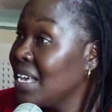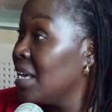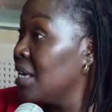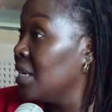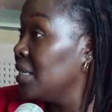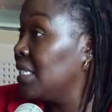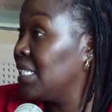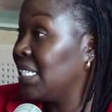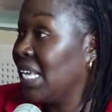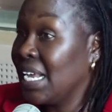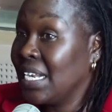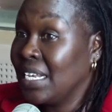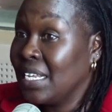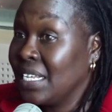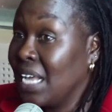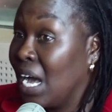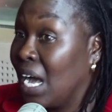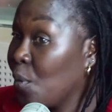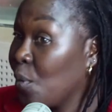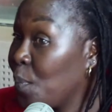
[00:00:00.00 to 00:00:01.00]
send
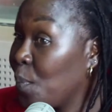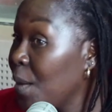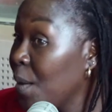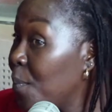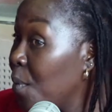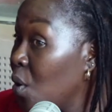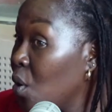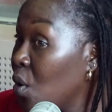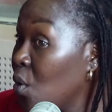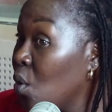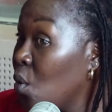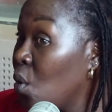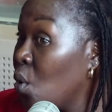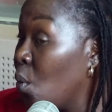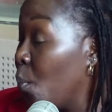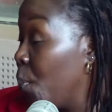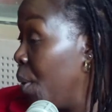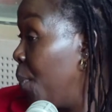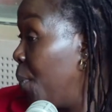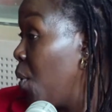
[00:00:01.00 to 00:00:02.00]
young people
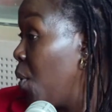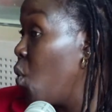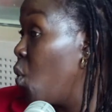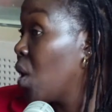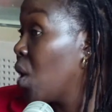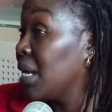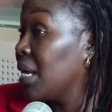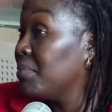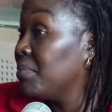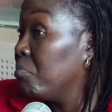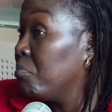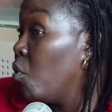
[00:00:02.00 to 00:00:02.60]
people who can